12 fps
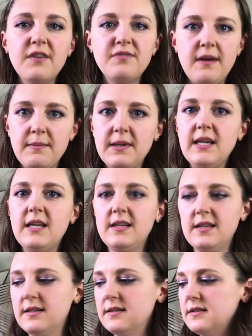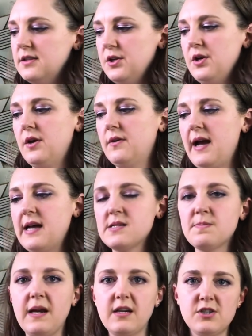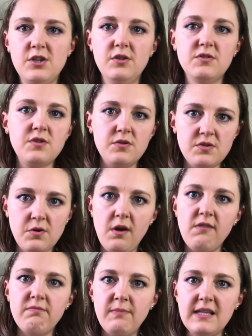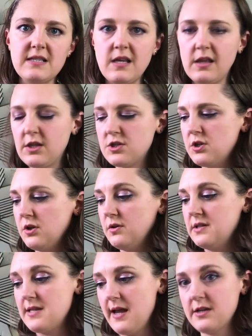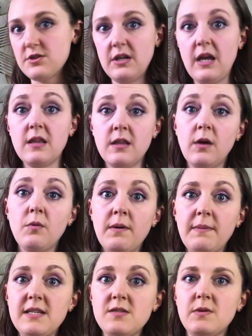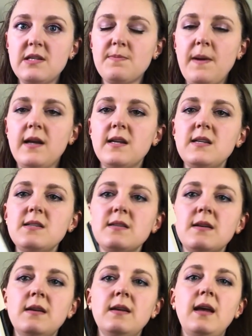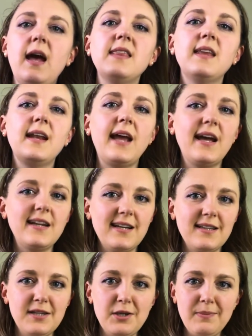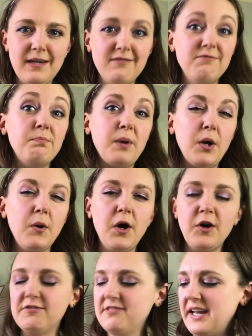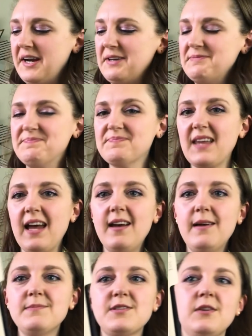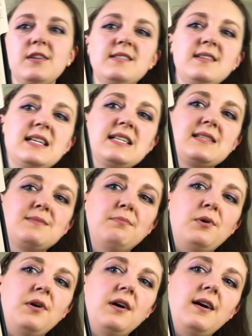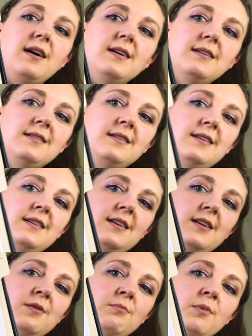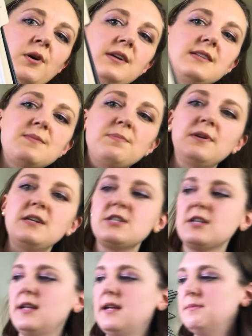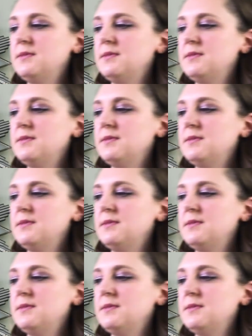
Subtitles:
a feminine, you know, aspect too. So sort of mixing the two is actually, I think, where my sweet spot is. And then adding a little bit of boho flair. So this is more inspiration